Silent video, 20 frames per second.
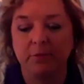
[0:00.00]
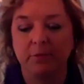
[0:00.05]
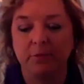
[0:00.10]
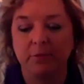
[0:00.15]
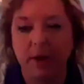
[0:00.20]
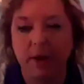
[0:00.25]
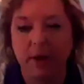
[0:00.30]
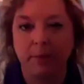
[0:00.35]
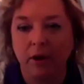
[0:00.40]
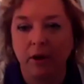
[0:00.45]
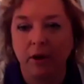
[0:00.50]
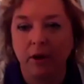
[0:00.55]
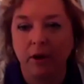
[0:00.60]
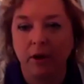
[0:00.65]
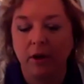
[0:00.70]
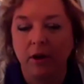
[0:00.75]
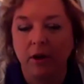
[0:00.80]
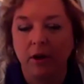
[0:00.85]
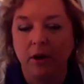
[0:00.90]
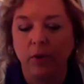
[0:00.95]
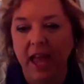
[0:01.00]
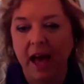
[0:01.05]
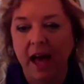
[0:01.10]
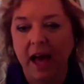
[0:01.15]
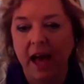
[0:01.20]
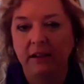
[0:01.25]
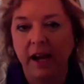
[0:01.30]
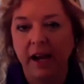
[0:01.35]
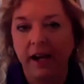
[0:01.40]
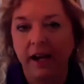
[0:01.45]
with the outline of a
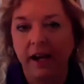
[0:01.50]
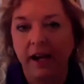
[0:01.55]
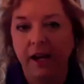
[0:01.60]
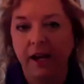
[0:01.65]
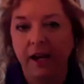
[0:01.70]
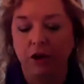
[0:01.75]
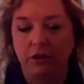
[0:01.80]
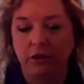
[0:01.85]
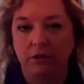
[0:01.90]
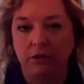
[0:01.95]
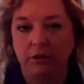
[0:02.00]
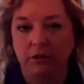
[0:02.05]
heart.